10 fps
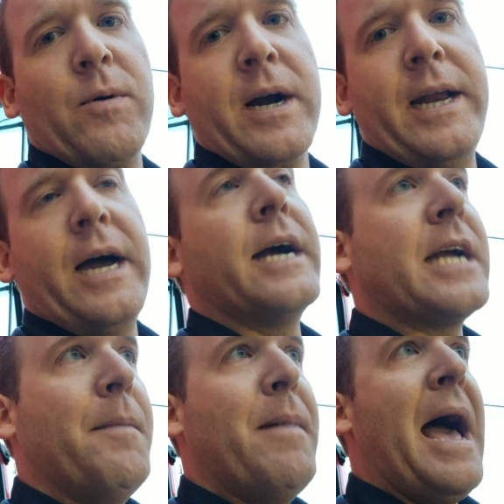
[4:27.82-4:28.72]
we're gonna
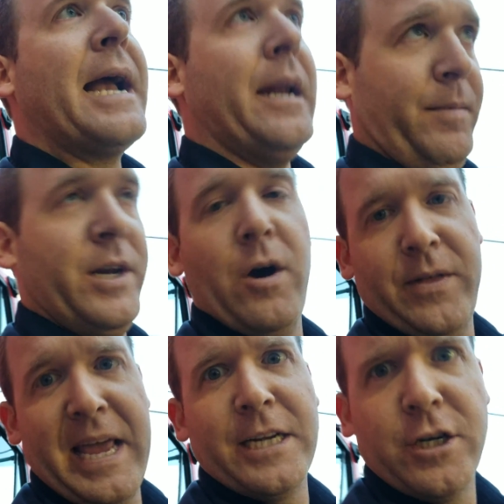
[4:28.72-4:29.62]
come back and I'm gonna do it
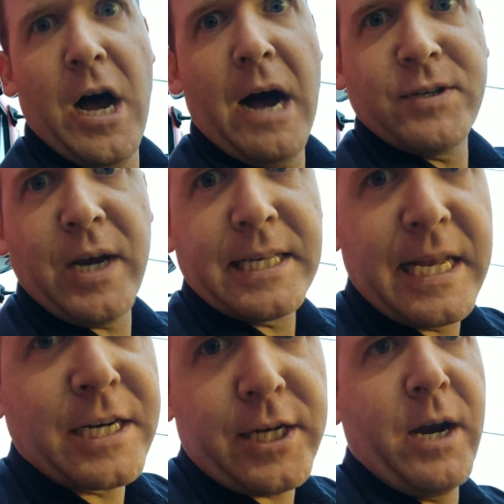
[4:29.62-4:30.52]
with the engine off so you guys can
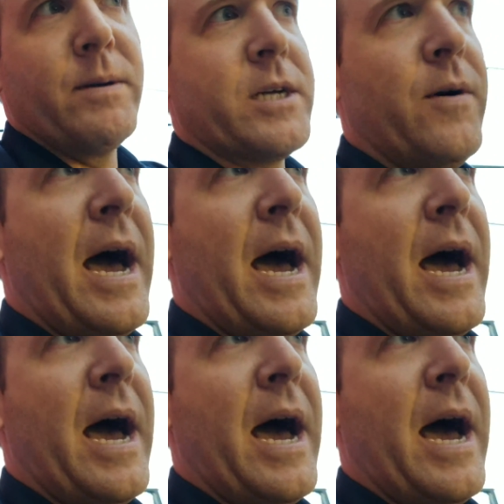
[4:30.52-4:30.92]
actually hear what's going